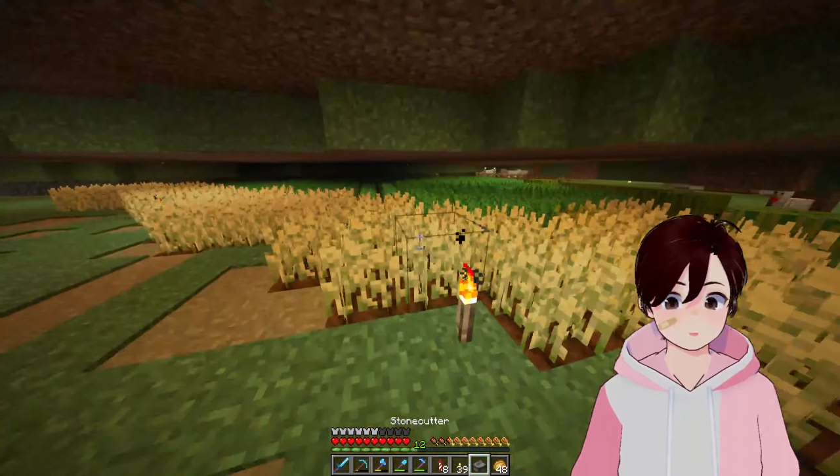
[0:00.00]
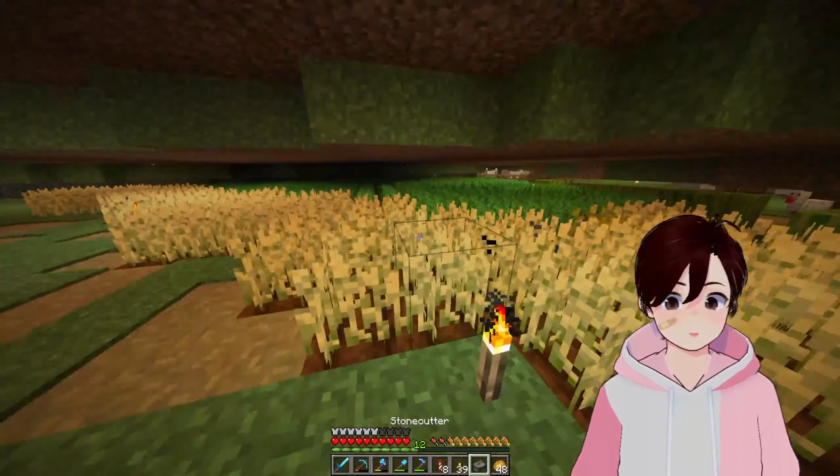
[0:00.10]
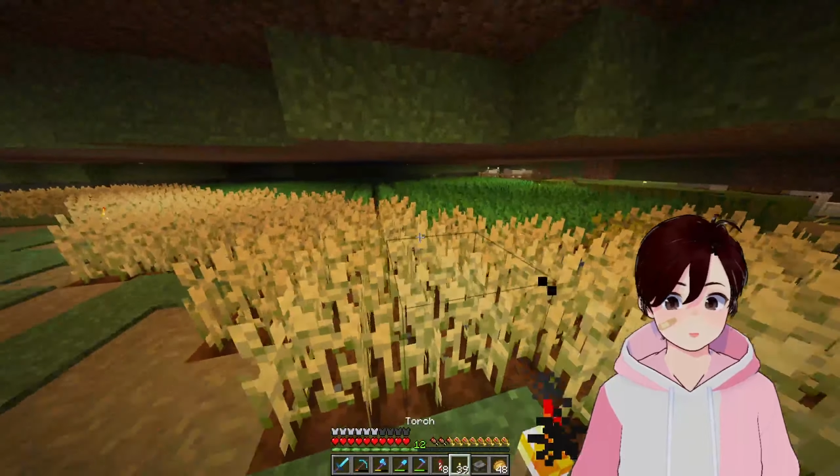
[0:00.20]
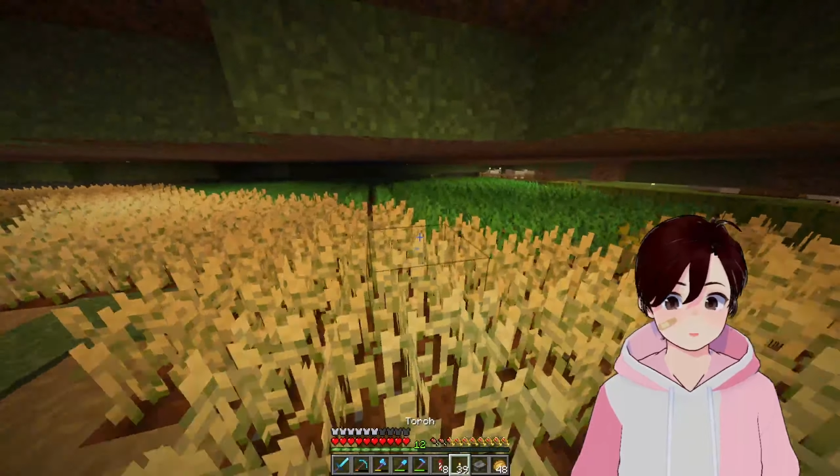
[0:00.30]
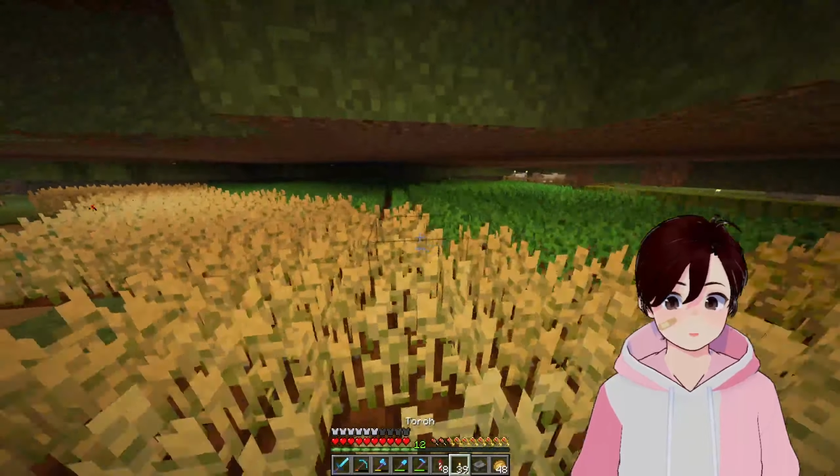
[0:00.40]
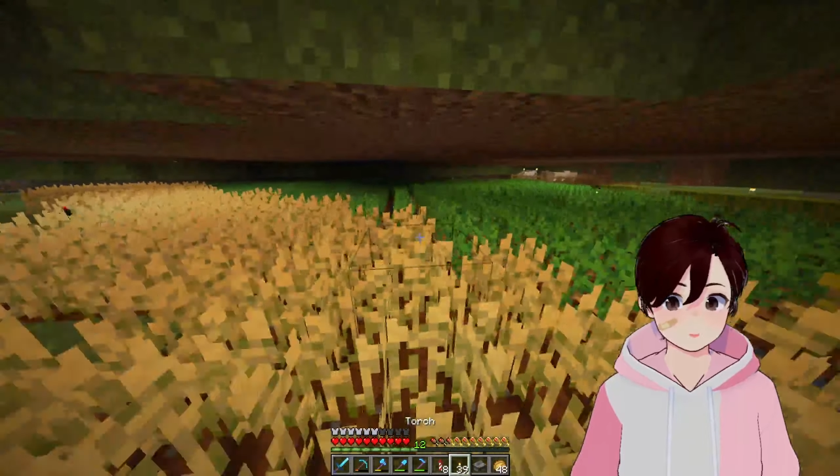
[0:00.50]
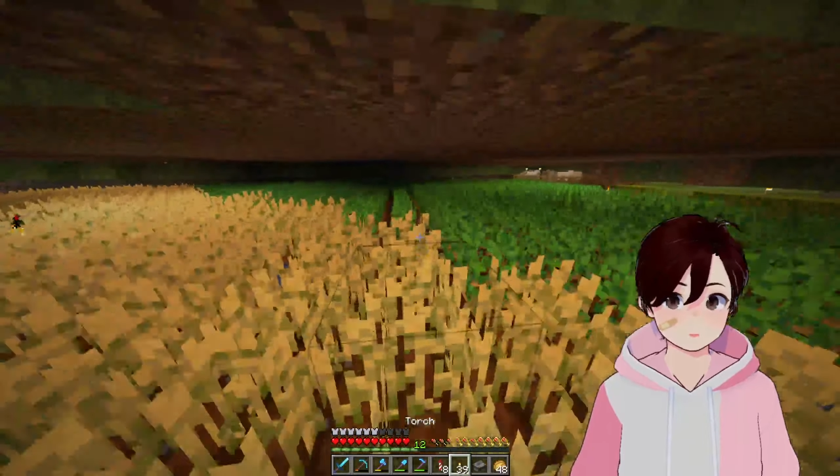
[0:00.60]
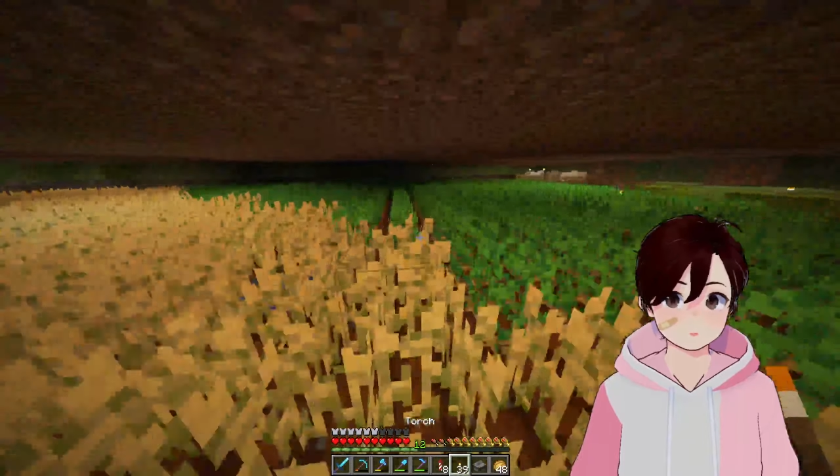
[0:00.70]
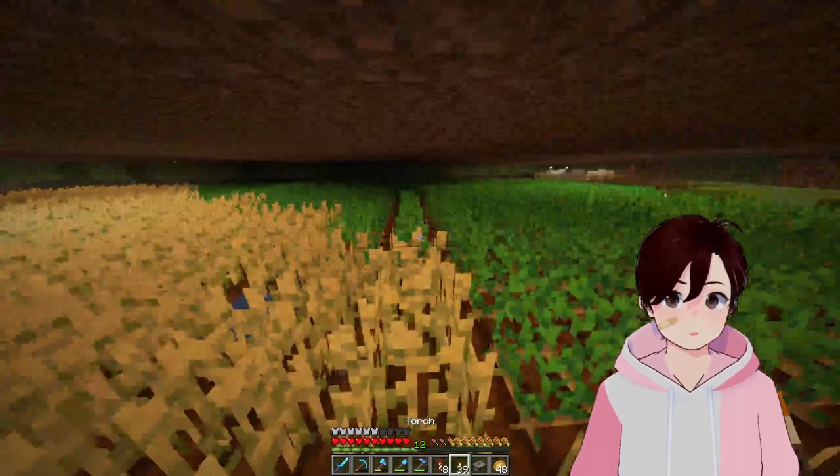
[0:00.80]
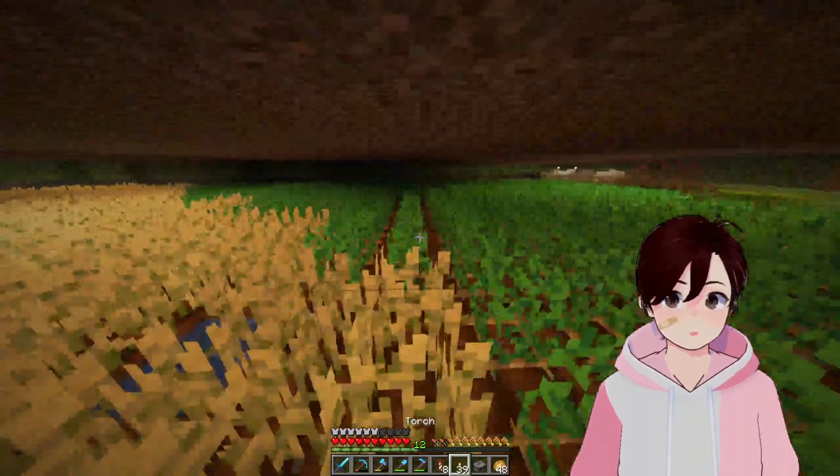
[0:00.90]
actually isn't
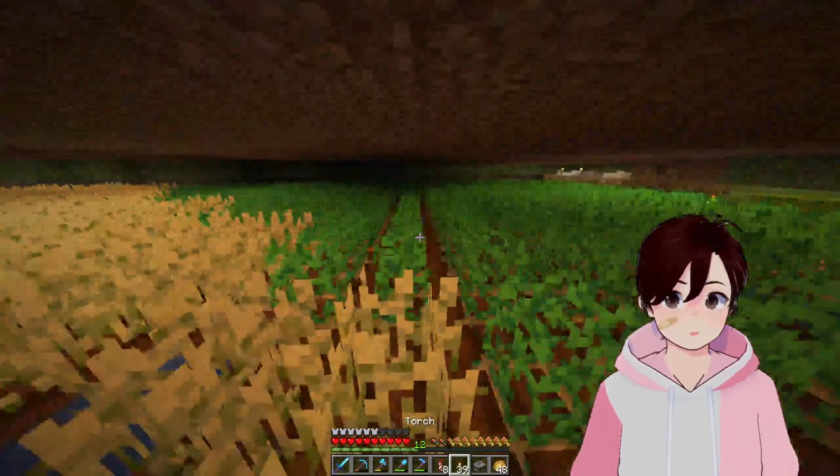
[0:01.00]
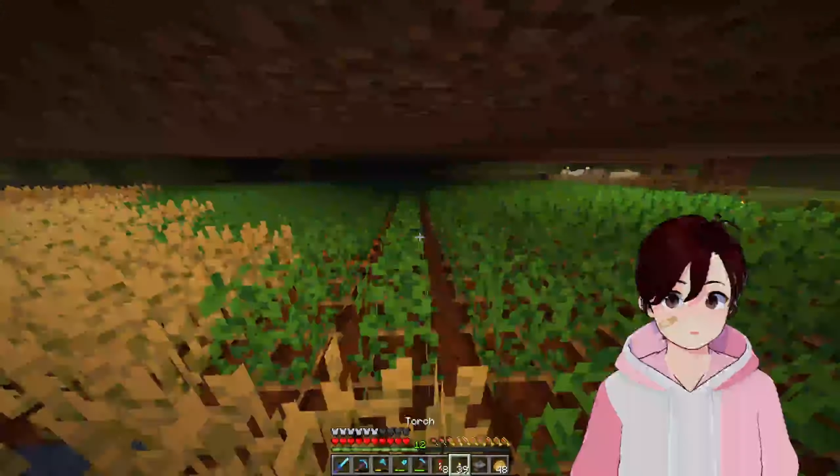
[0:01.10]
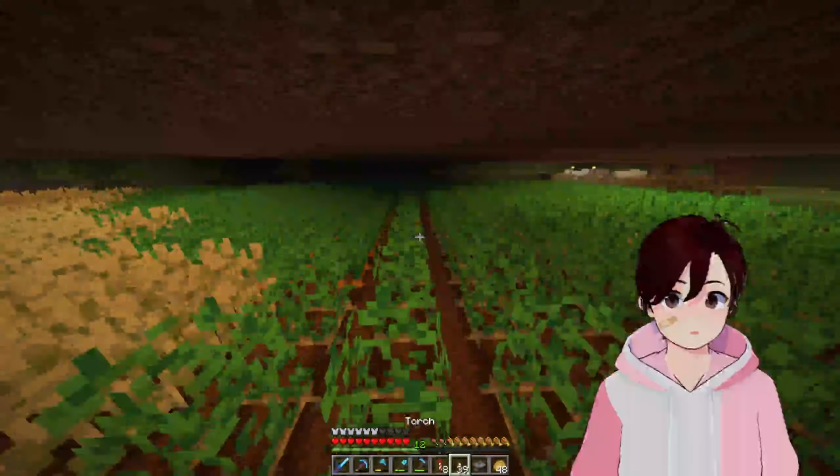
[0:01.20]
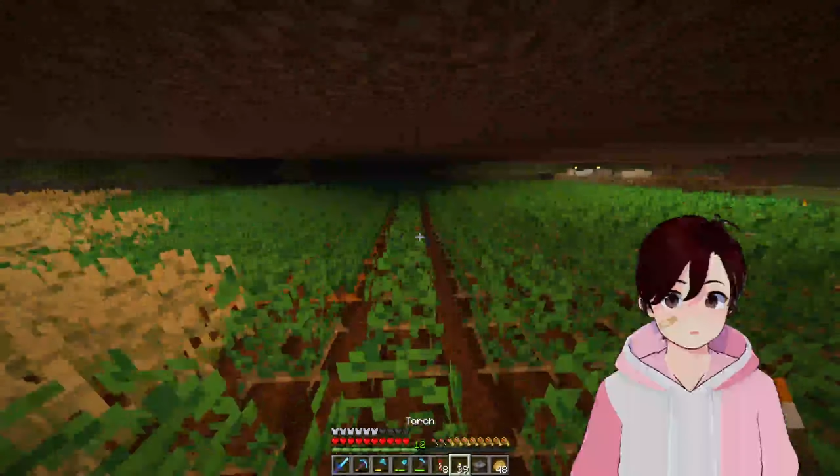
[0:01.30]
all that lit up,